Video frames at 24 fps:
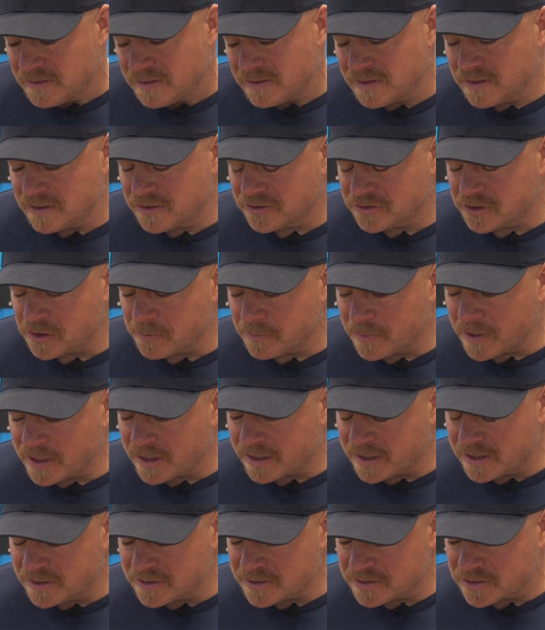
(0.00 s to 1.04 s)
in the dirt
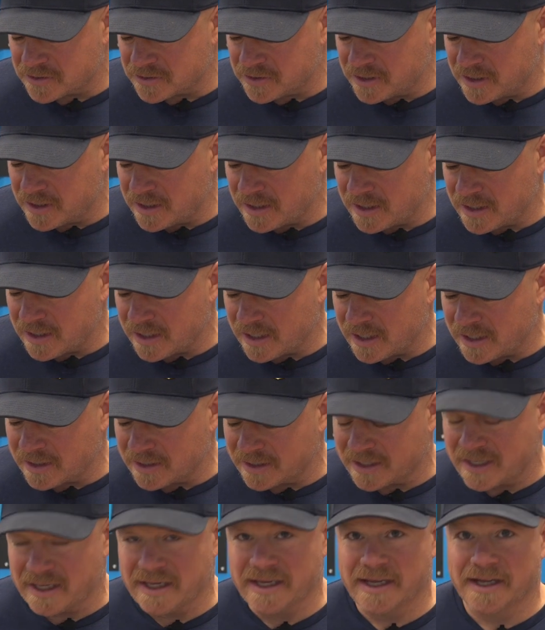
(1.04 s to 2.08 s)
bike industry, and the
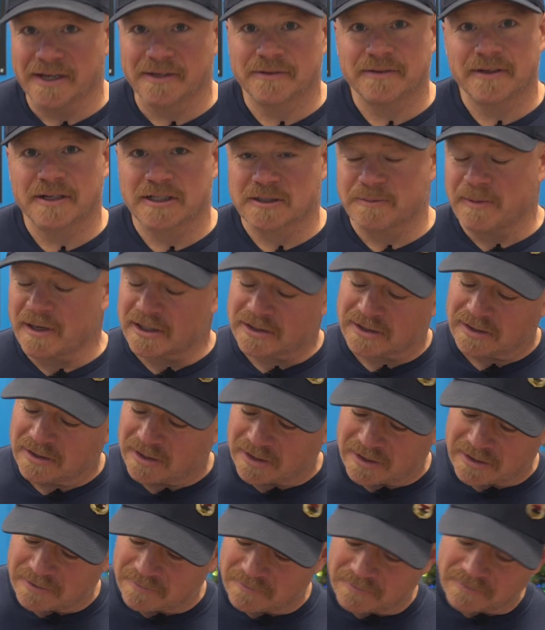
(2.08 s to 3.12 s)
Keihin, especially